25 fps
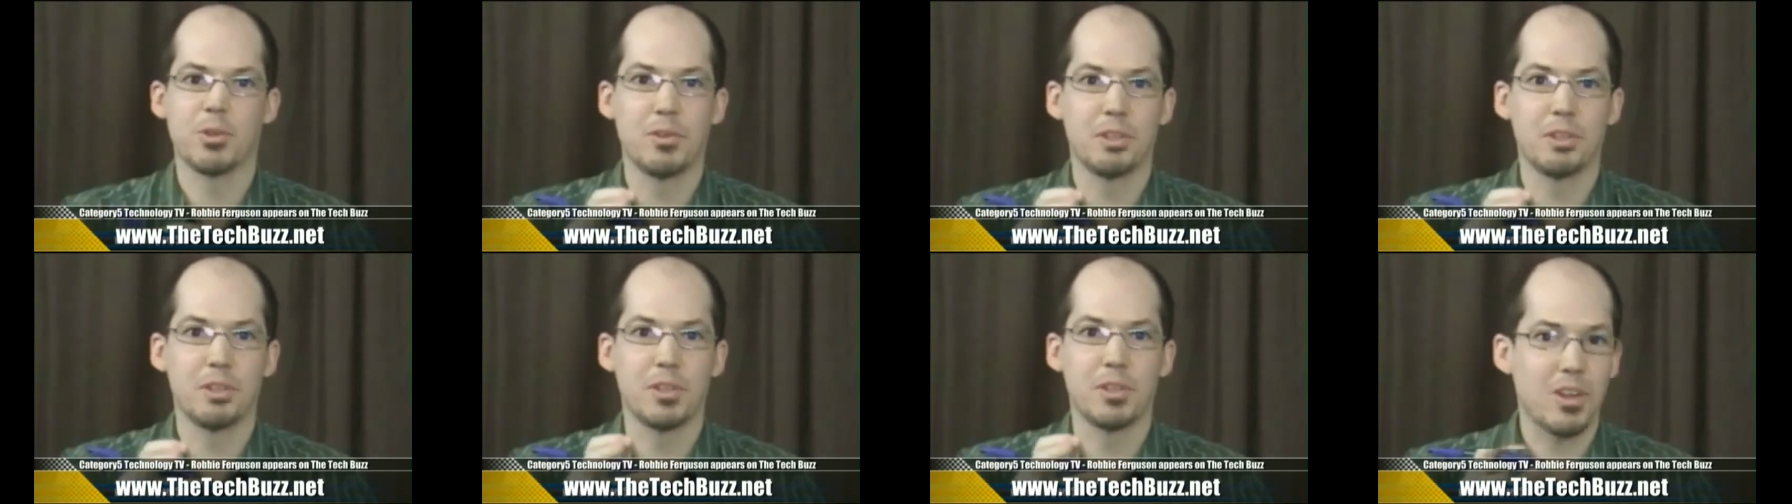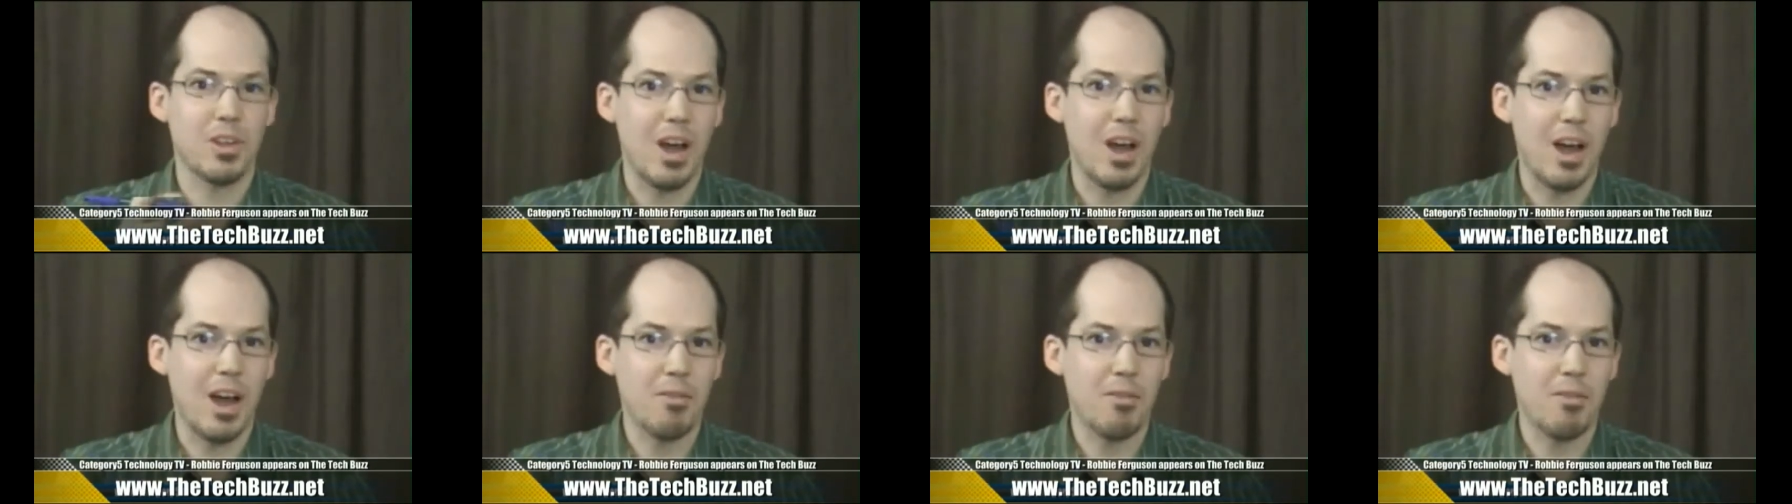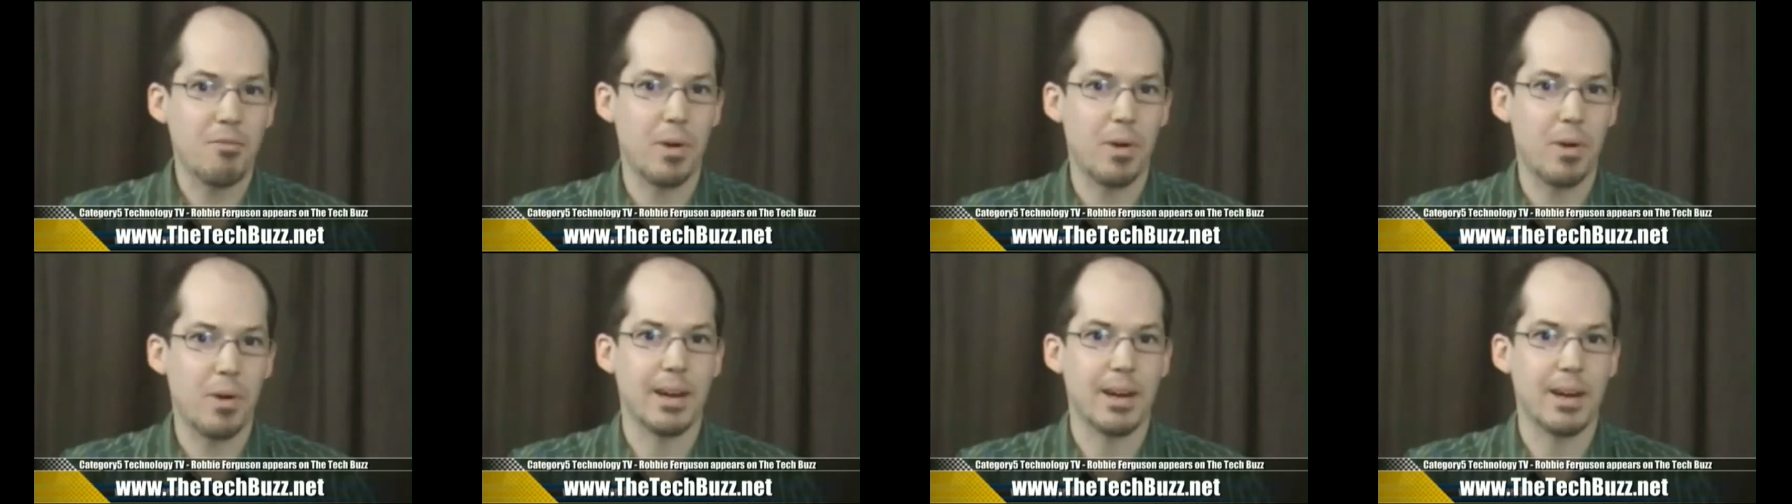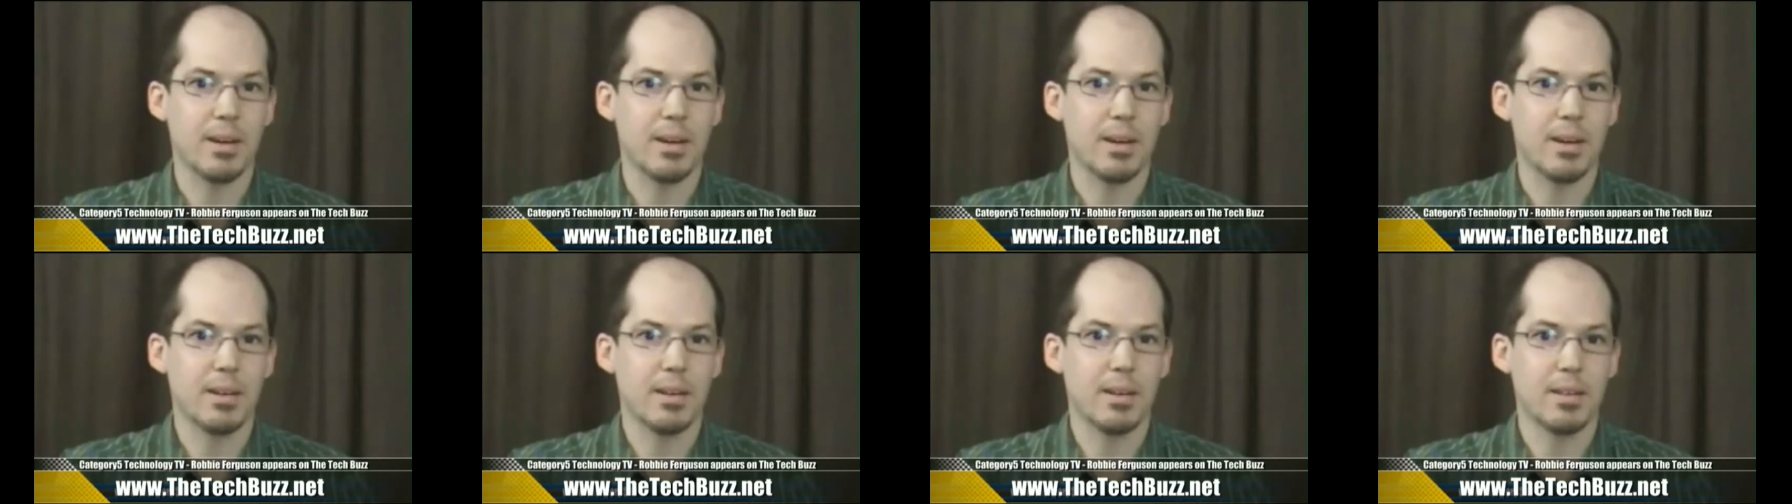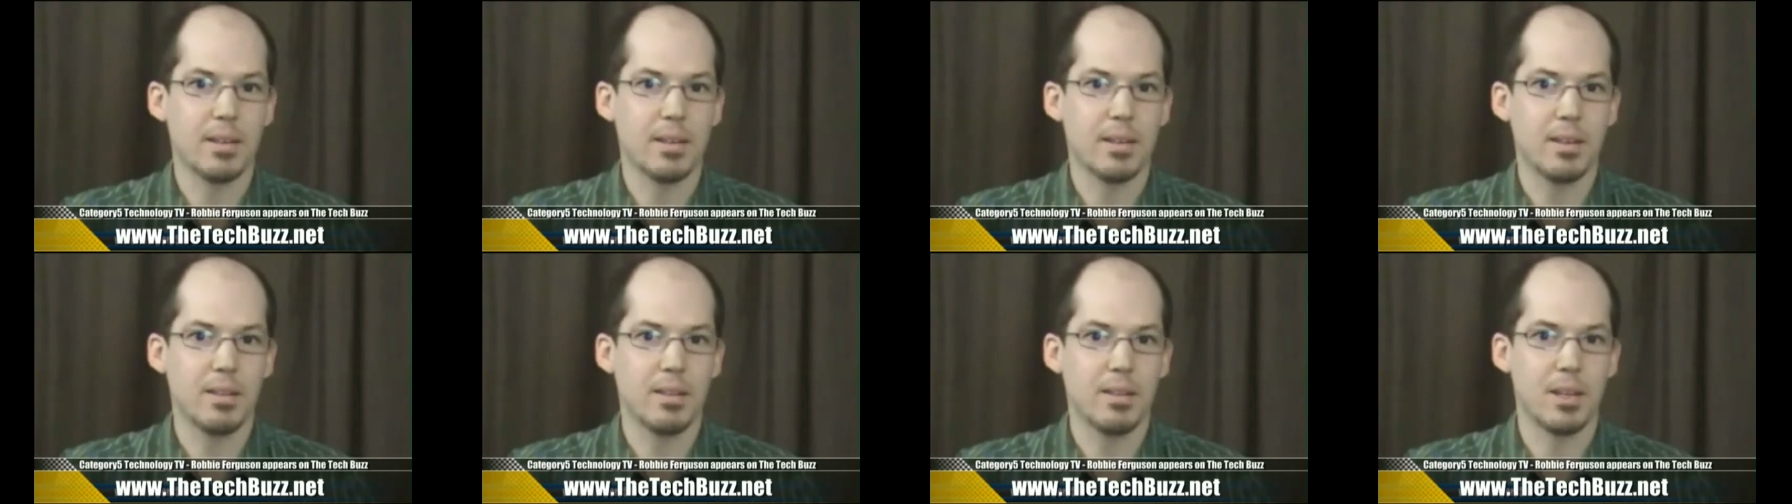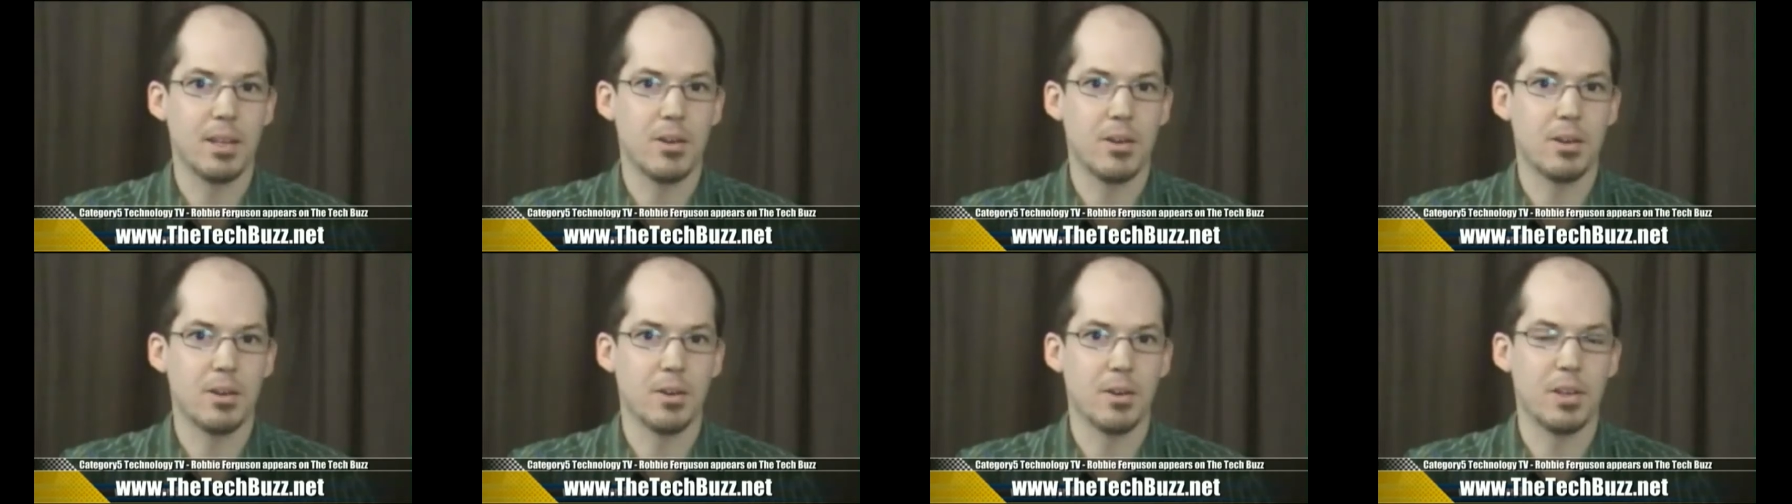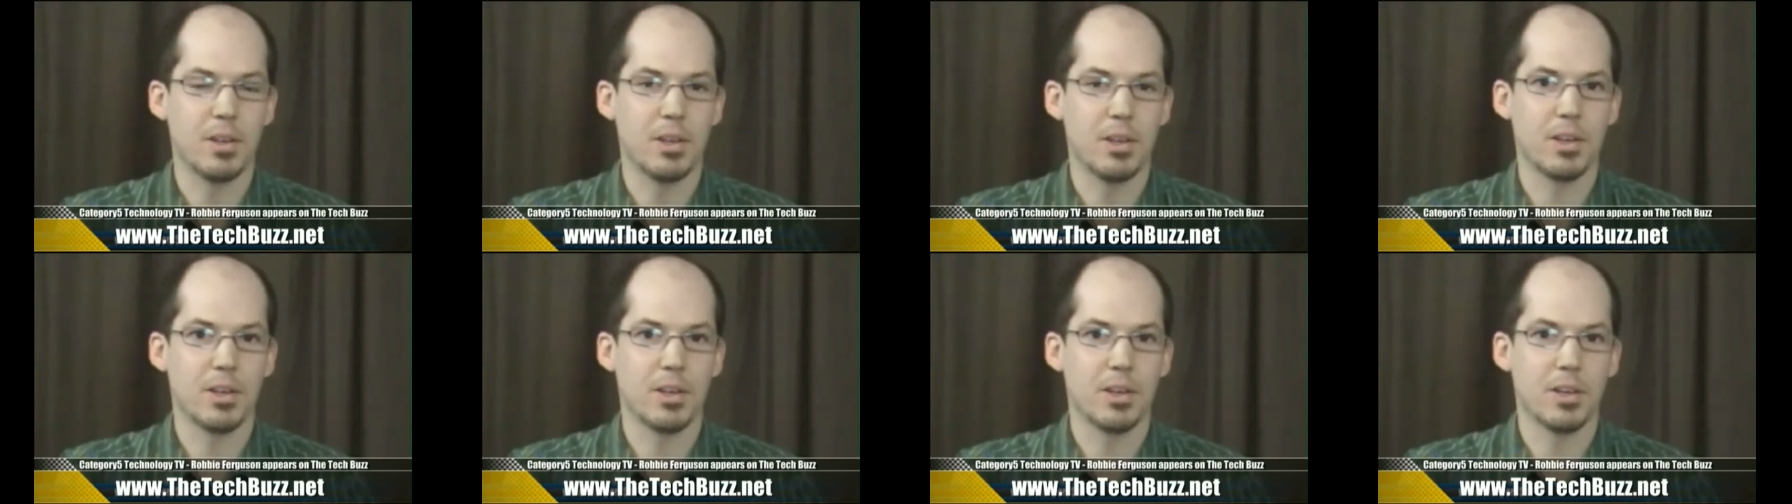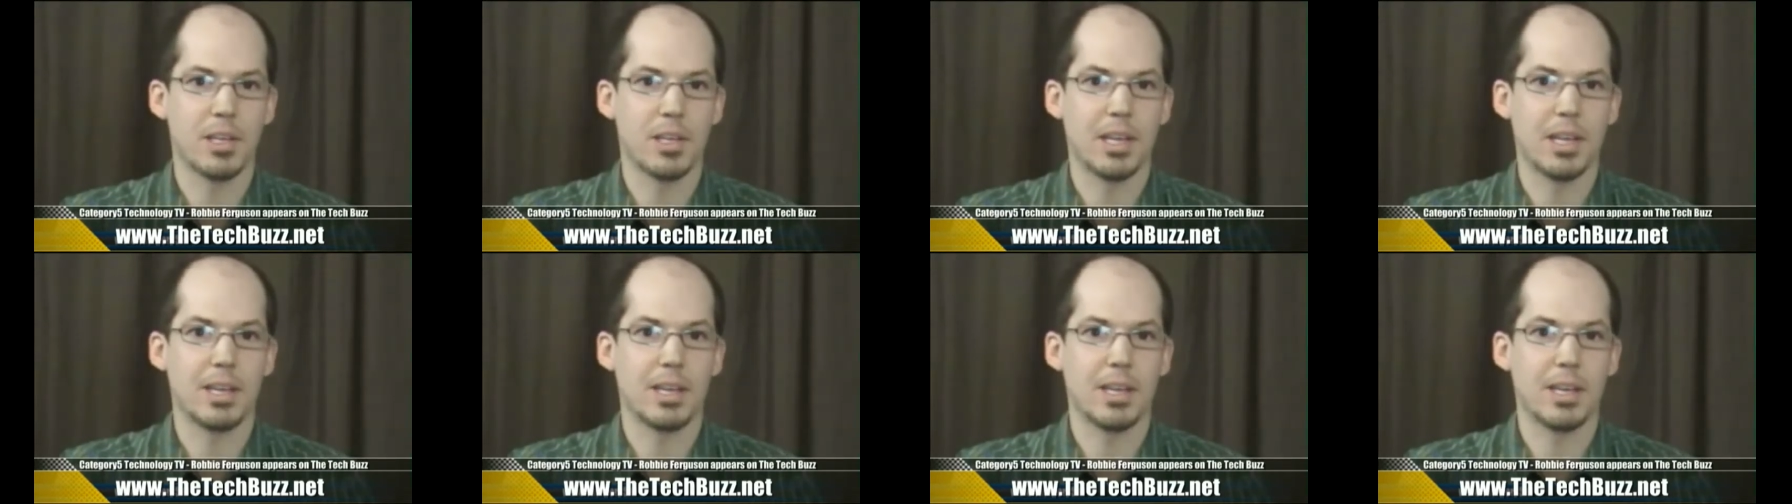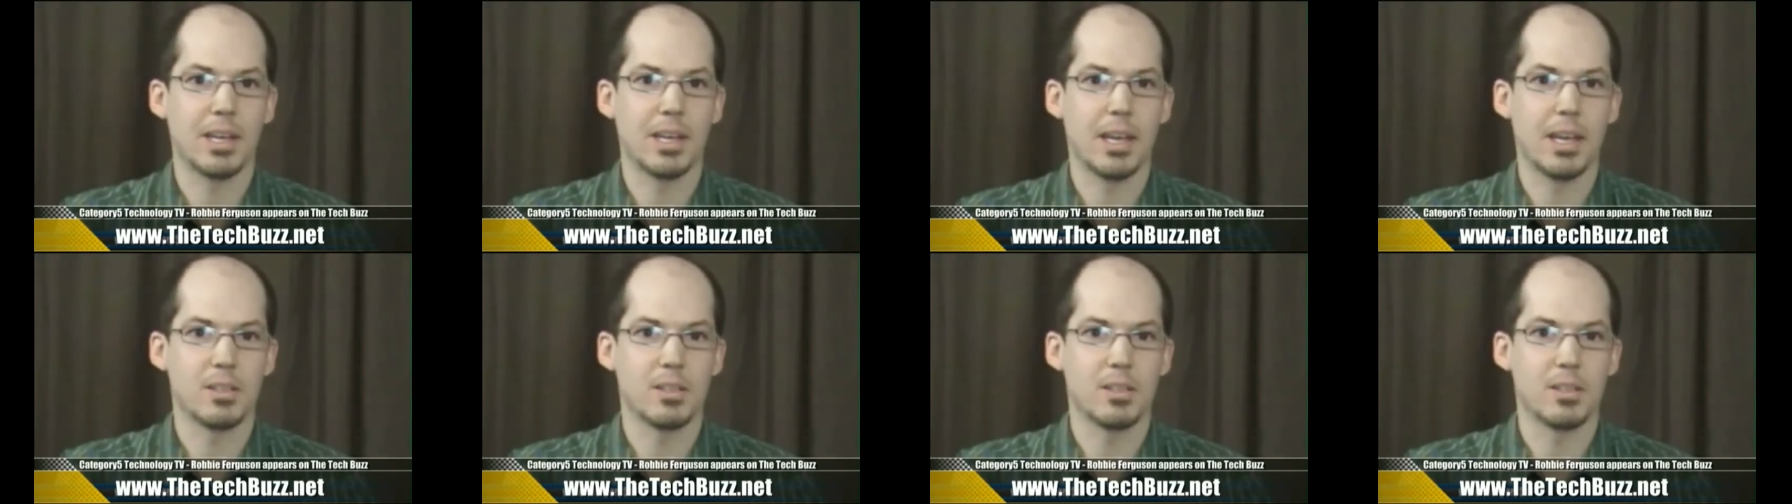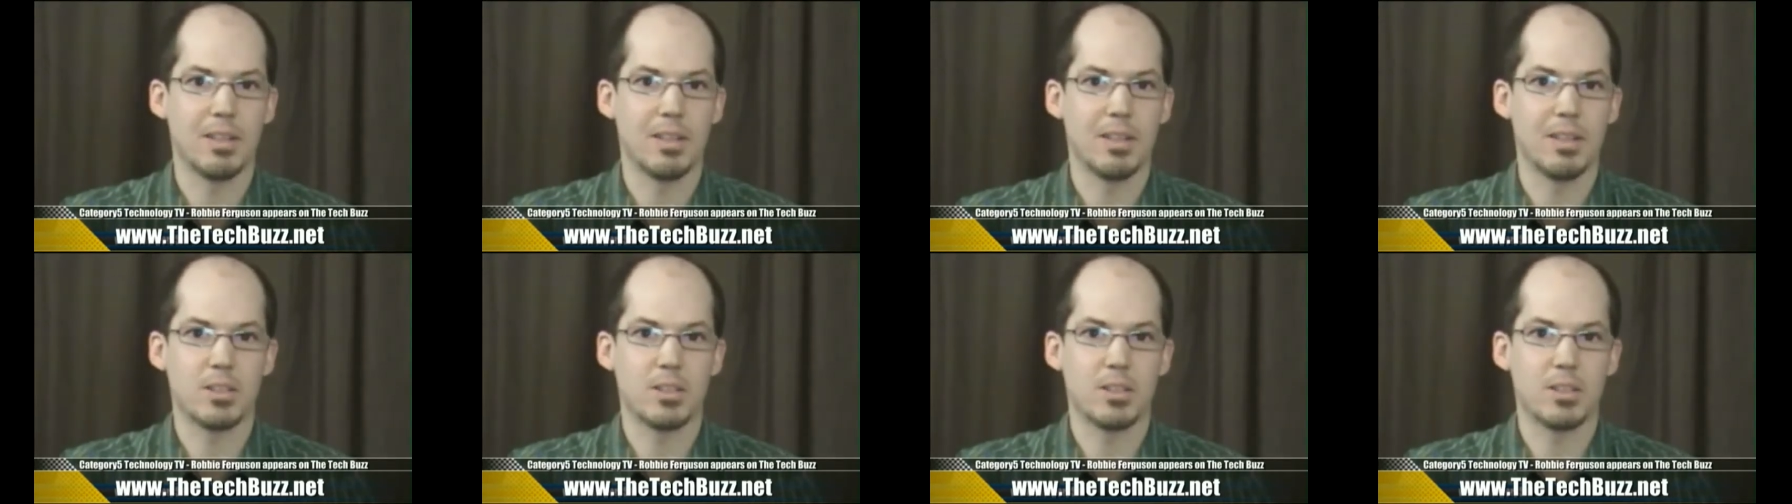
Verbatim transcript: So if it's software that you're that you're contending against,